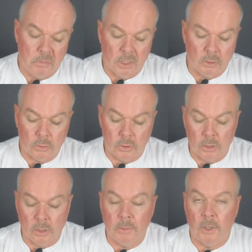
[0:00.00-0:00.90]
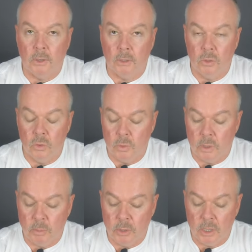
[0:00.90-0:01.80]
That's also something I could do with
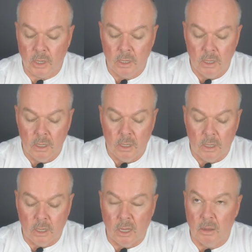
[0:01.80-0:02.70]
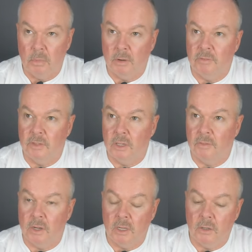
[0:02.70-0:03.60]
the printer, uh, but for
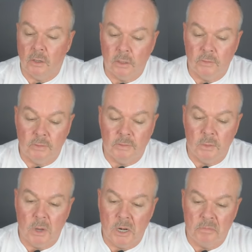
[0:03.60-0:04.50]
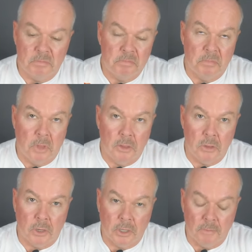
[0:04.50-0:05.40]
seventeen dollars fifty-one,
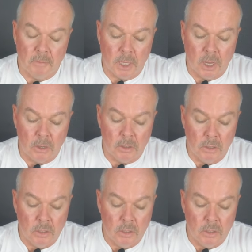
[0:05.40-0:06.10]
thought I'd give them a go.